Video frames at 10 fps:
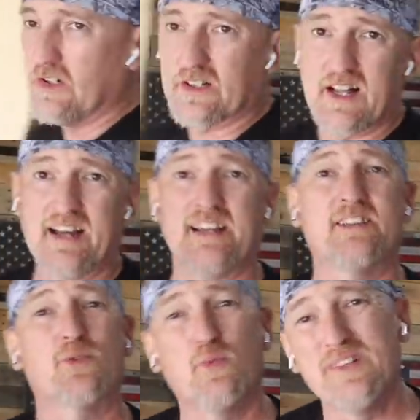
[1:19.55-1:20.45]
look like
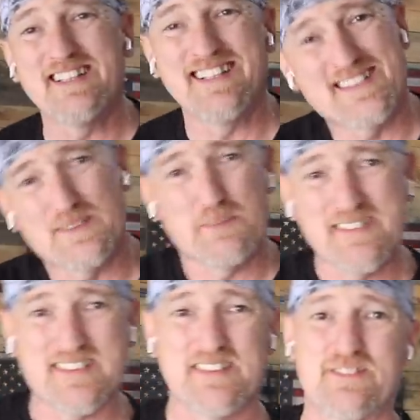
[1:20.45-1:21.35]
it's a really
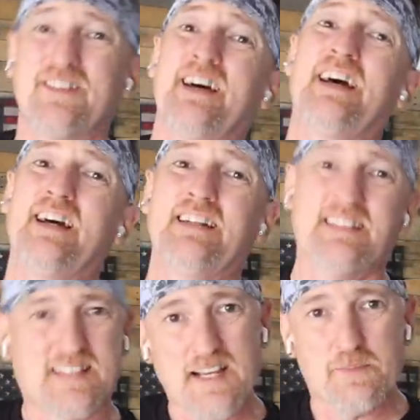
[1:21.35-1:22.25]
expensive
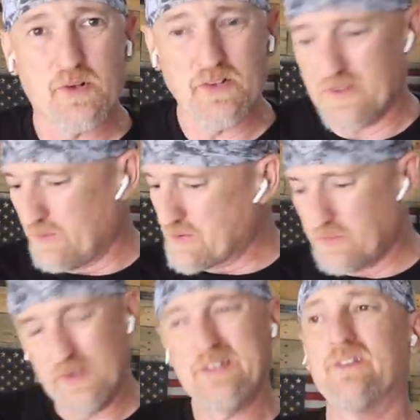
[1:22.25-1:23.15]
table that was
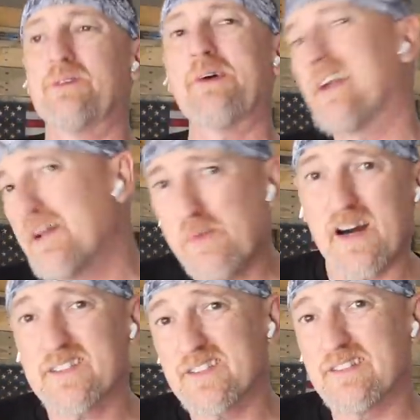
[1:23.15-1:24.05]
really only about eight
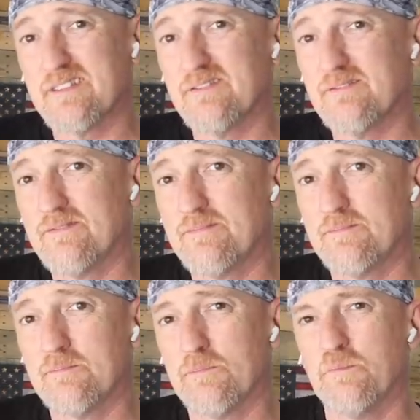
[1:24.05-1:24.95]
bucks.
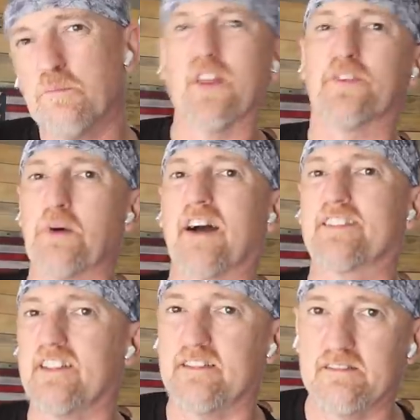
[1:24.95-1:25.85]
Plus
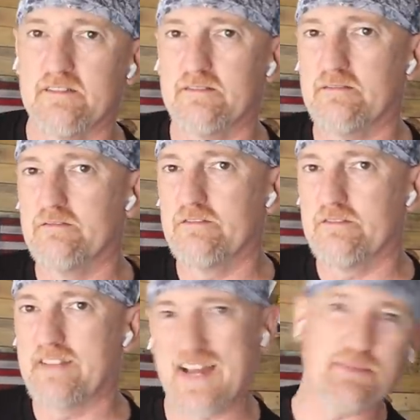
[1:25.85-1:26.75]
epoxy
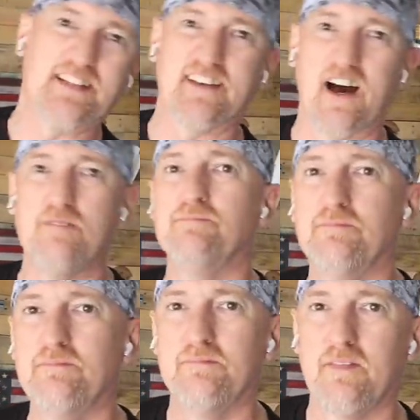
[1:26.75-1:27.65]
and my time
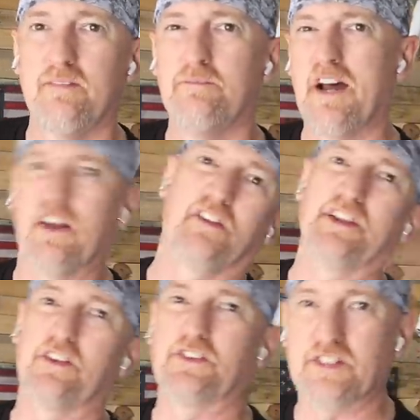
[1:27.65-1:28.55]
and all
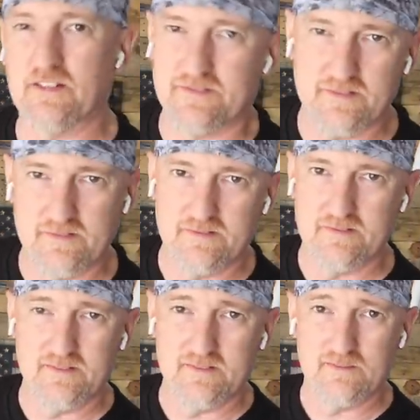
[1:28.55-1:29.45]
the other stuff.
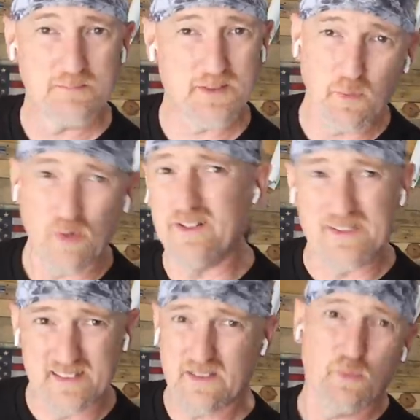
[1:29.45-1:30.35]
But the wood,
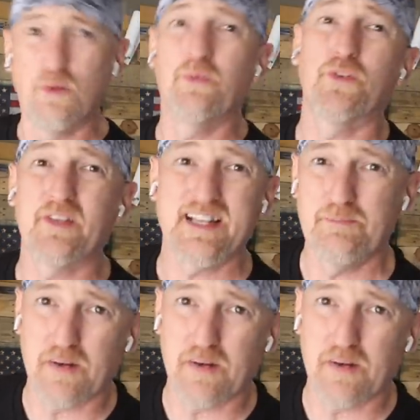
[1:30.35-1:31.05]
the wood was only eight